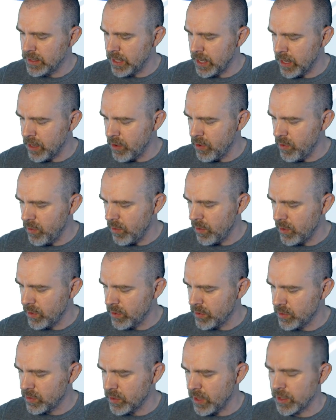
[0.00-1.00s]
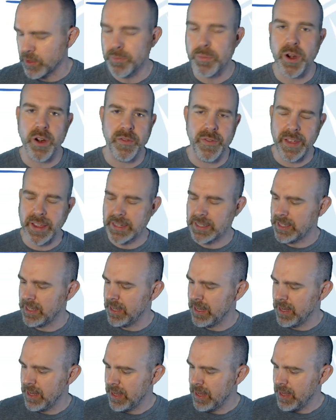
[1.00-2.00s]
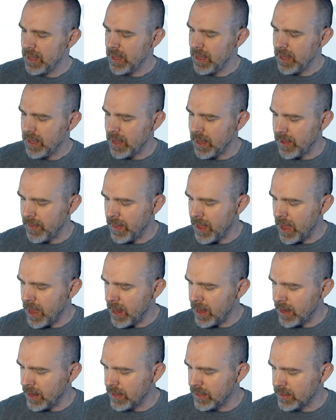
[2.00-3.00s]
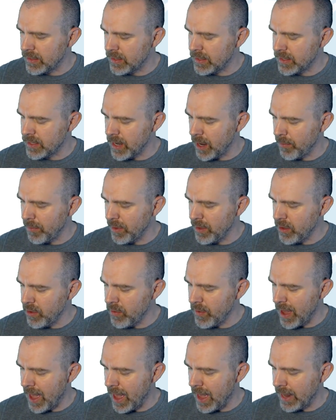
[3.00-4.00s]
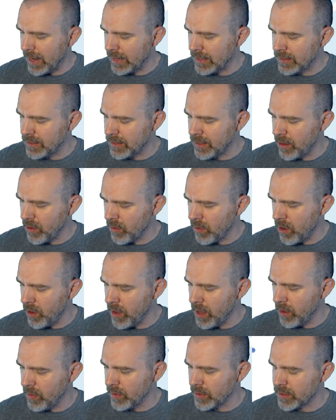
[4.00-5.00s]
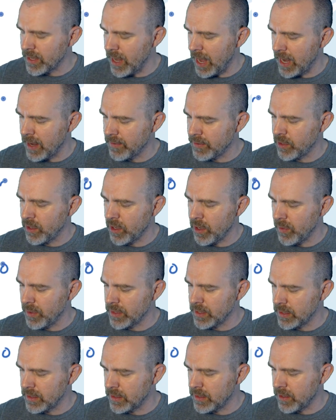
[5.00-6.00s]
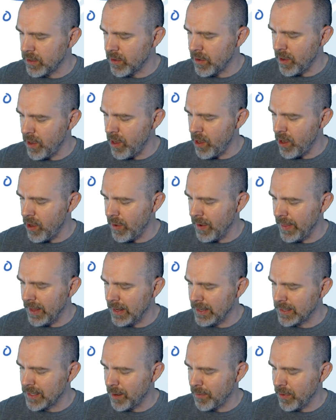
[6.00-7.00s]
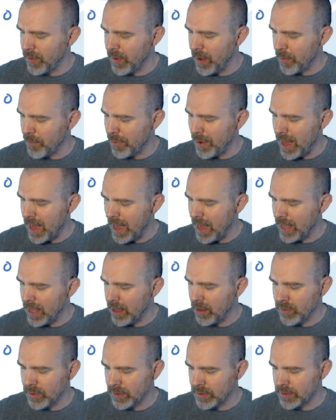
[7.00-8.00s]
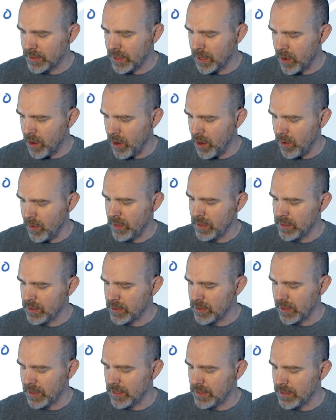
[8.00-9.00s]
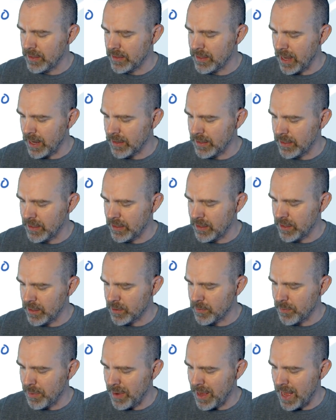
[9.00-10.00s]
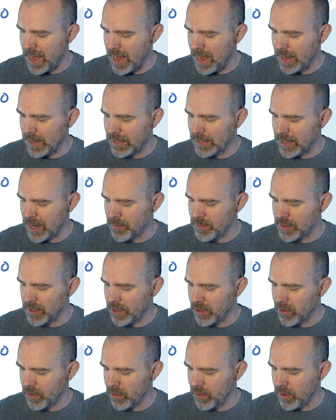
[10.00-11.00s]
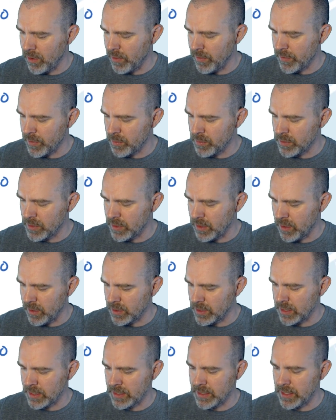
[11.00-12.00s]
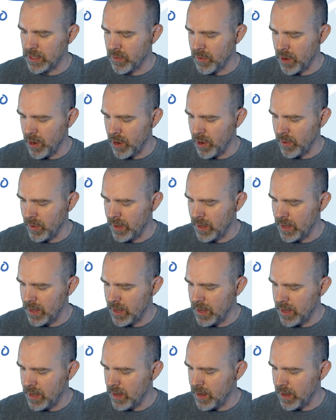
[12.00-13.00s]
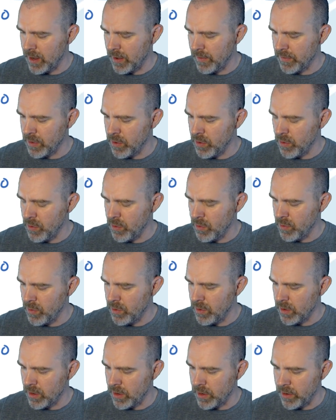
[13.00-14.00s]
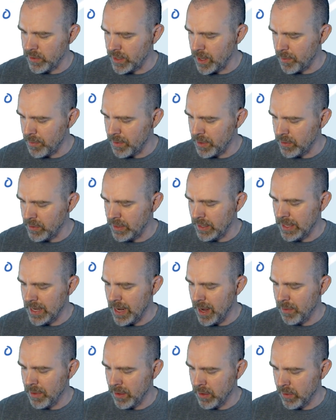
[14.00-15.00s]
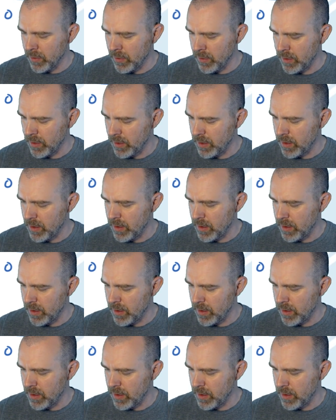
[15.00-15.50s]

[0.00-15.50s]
du, so that's perfect. And then w at 0 equals sine of 0, which is 0. Oh, and then w at pi equals 0. So this is actually just pi times the integral from 0 to 0 of u, or w dw.